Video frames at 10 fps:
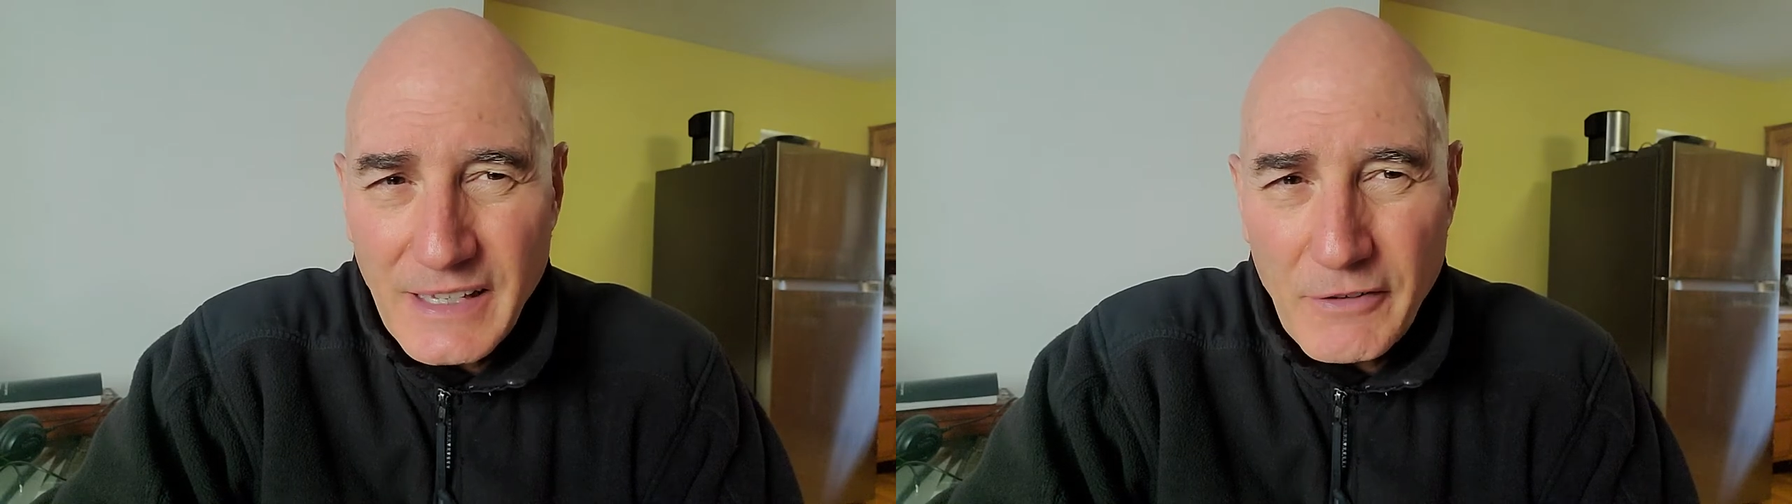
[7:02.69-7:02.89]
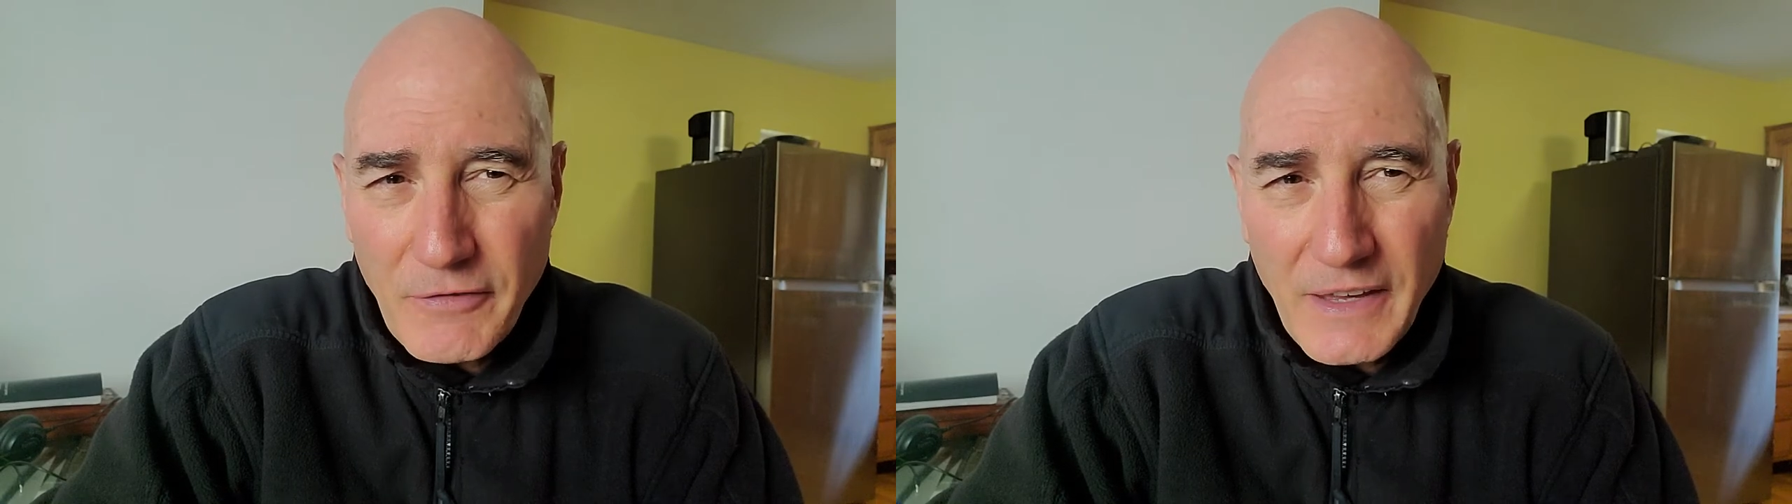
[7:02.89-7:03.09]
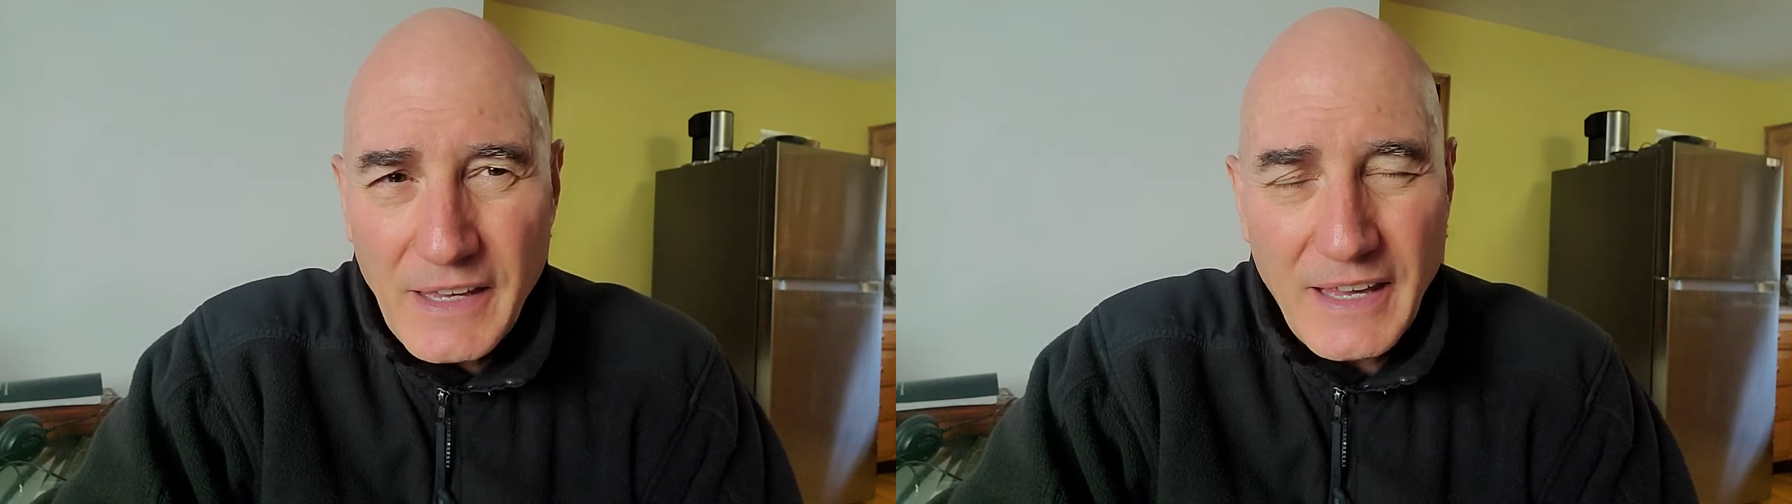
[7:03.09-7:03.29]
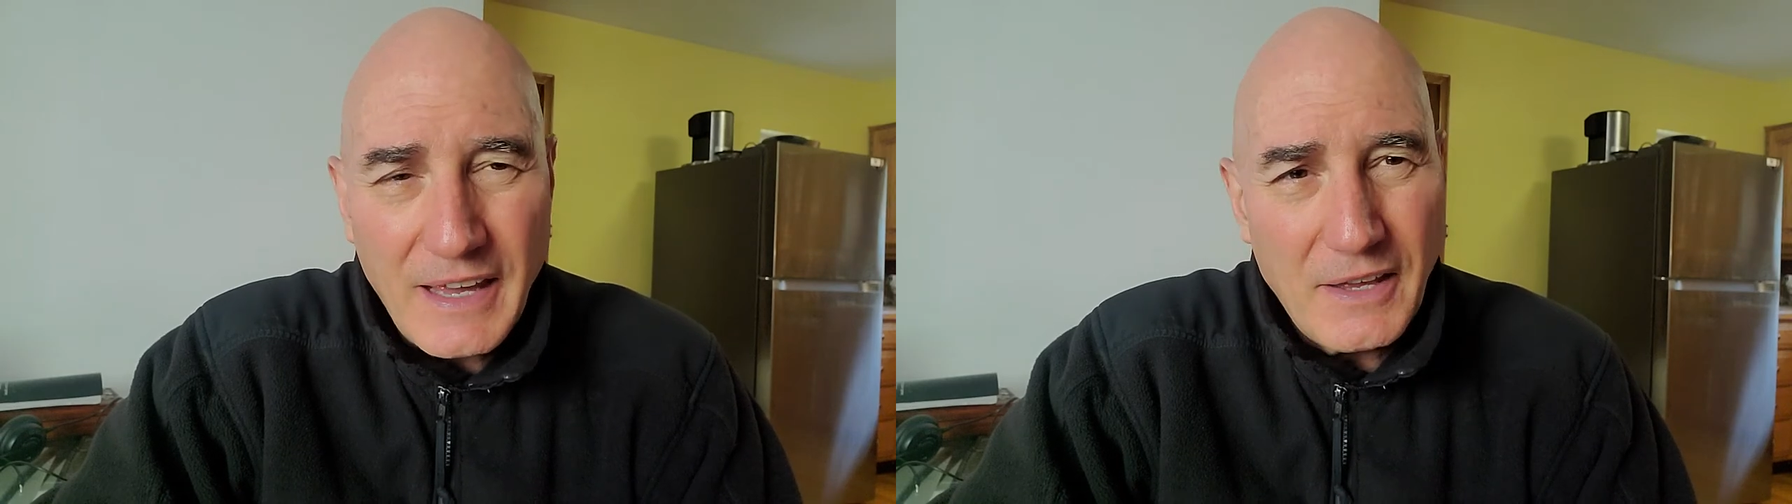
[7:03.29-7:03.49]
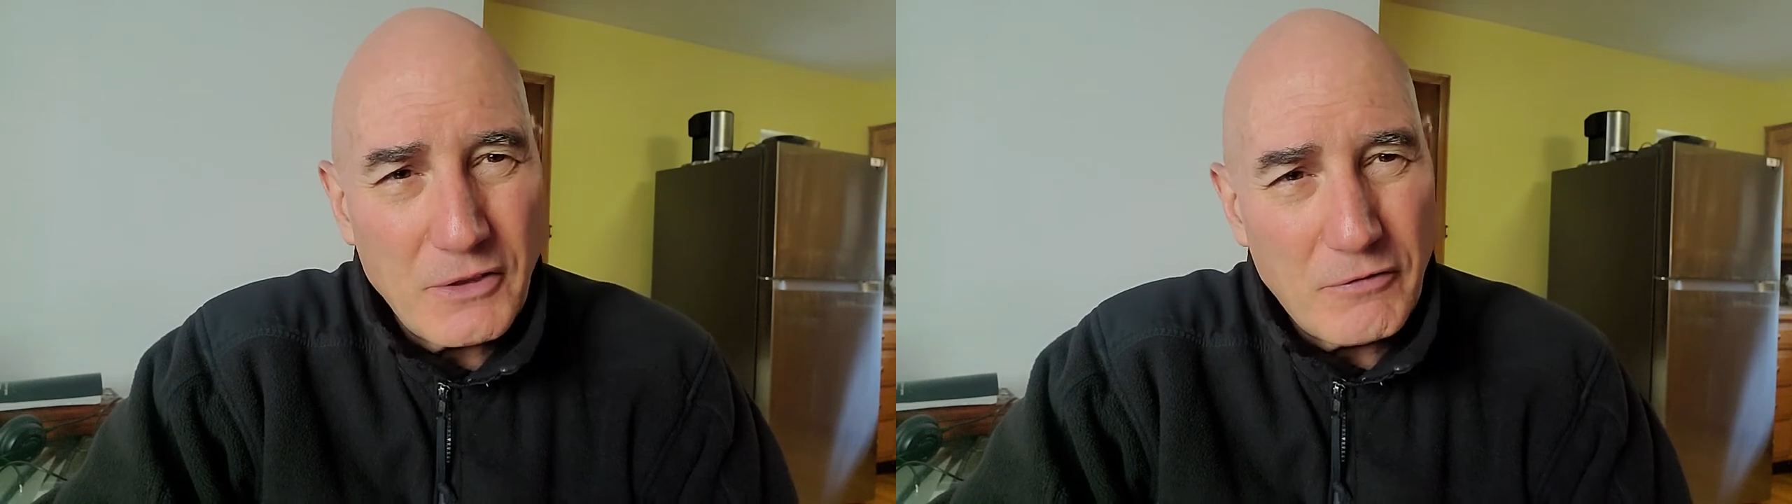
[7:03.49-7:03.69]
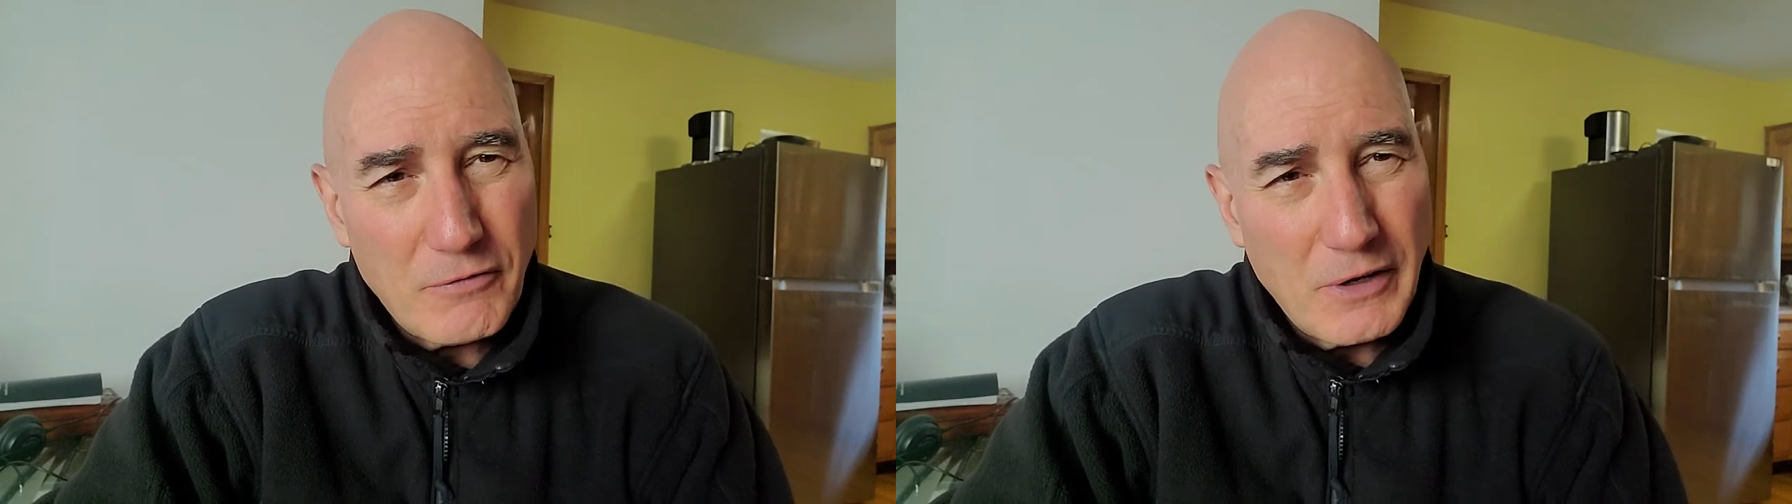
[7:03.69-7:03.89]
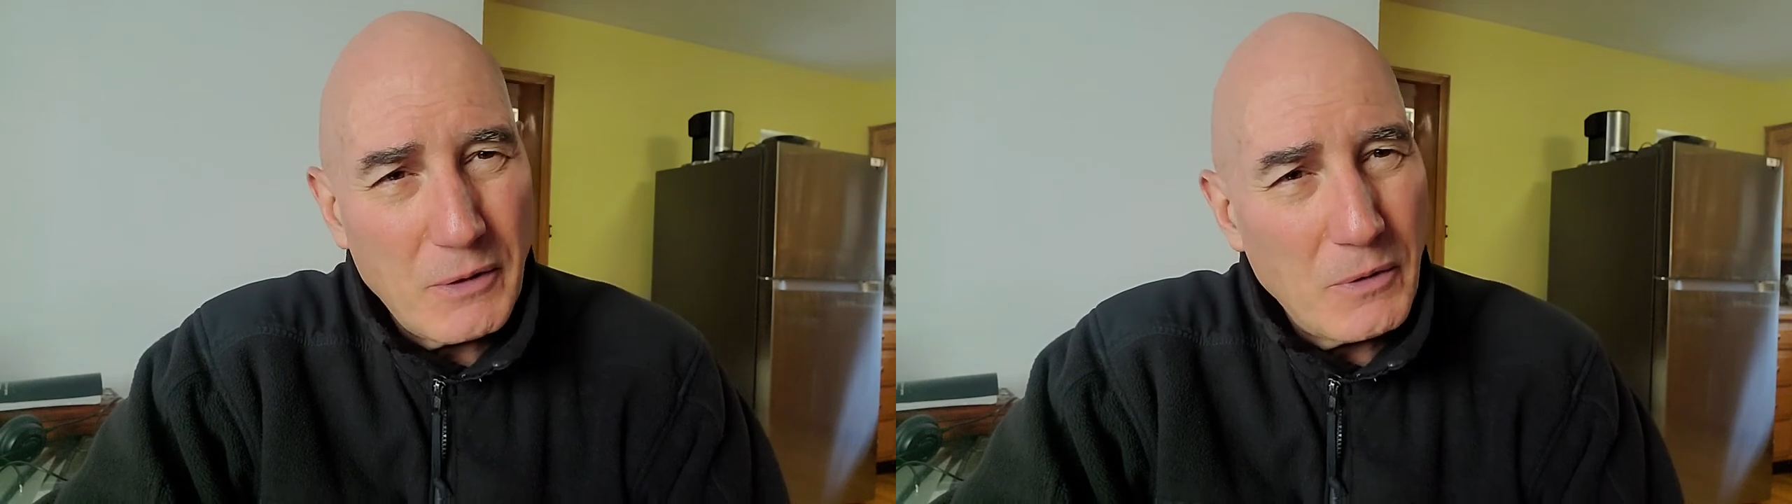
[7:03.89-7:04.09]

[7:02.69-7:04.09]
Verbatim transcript: iffy and the free